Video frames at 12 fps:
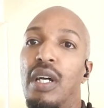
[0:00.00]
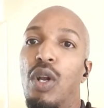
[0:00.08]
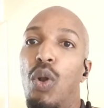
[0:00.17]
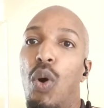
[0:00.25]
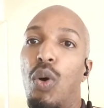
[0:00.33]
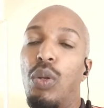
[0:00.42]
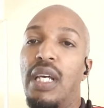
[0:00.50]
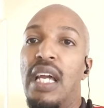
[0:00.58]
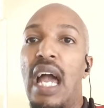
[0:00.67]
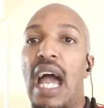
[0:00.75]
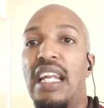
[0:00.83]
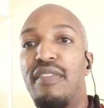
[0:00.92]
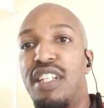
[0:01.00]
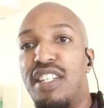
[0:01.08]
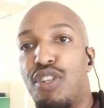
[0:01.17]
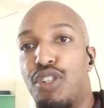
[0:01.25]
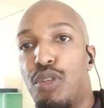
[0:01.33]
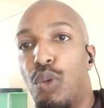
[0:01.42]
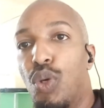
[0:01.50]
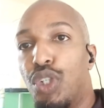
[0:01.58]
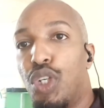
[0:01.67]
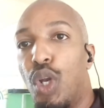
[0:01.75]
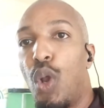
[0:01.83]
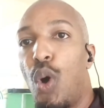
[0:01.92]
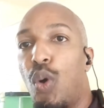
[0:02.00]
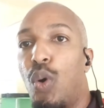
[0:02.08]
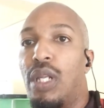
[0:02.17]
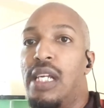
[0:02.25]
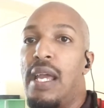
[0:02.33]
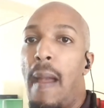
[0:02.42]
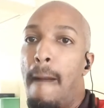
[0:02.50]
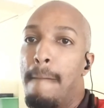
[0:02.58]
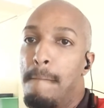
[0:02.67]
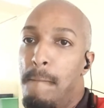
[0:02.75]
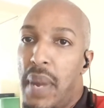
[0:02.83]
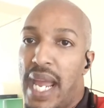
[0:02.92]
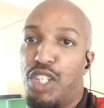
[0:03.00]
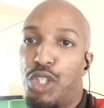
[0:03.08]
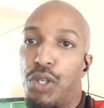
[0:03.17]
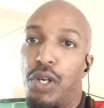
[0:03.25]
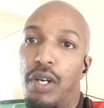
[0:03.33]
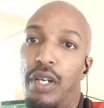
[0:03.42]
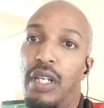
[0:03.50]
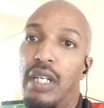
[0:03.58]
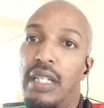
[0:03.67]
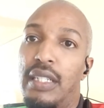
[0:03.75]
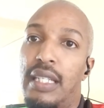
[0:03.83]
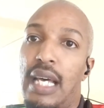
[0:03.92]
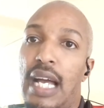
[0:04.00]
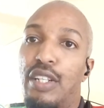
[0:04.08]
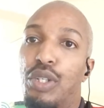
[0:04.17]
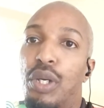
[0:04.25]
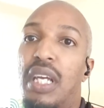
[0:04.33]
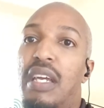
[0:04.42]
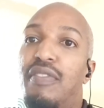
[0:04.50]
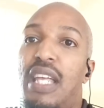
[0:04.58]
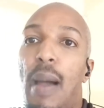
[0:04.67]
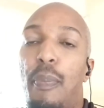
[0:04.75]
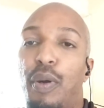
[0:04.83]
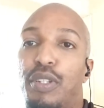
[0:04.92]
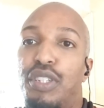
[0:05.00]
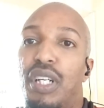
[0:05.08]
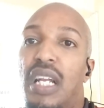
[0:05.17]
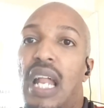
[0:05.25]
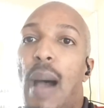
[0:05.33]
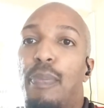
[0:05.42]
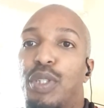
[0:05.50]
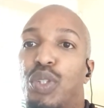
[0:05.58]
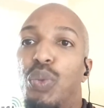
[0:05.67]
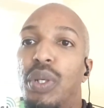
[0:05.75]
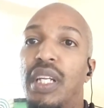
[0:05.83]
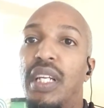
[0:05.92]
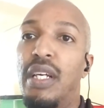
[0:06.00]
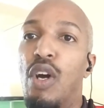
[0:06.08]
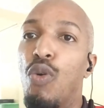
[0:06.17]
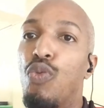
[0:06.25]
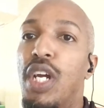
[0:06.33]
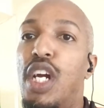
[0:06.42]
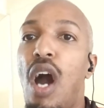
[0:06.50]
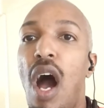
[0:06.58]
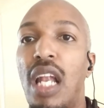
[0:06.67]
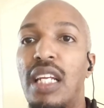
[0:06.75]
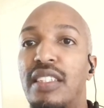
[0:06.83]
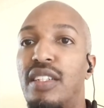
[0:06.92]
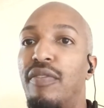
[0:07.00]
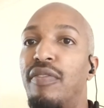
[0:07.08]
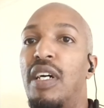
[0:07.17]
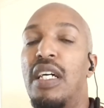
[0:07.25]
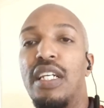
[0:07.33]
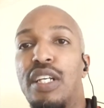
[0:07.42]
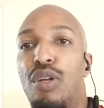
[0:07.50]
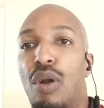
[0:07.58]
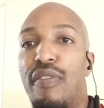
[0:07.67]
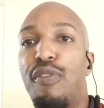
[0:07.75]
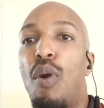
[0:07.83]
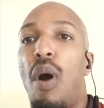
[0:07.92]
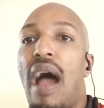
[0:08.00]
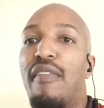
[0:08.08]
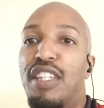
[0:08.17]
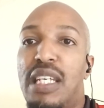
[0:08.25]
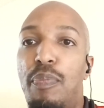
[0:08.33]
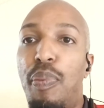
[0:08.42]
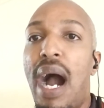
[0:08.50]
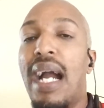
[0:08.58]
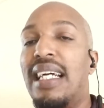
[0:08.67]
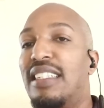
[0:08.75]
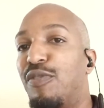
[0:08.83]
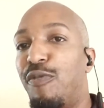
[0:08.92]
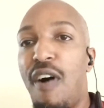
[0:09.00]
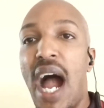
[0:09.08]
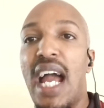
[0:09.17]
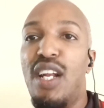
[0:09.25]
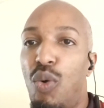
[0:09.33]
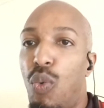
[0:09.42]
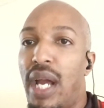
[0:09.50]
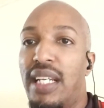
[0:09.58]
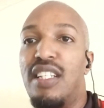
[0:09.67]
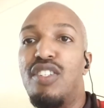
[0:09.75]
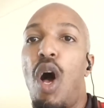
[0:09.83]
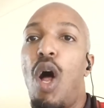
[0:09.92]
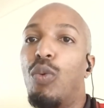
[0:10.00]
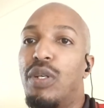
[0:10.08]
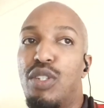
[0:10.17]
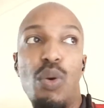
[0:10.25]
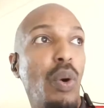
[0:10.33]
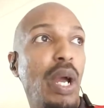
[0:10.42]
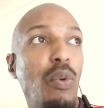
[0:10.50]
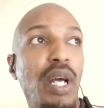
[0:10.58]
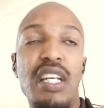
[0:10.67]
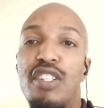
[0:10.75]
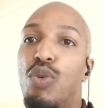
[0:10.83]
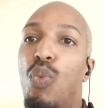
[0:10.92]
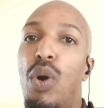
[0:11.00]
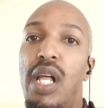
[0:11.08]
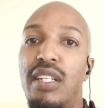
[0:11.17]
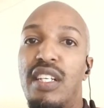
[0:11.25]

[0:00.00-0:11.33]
locally. And if there's a solution locally, make sure that you give that person an opportunity, regardless of, you know, if you don't have deep pockets, find a way. There's always a way. When there's a will,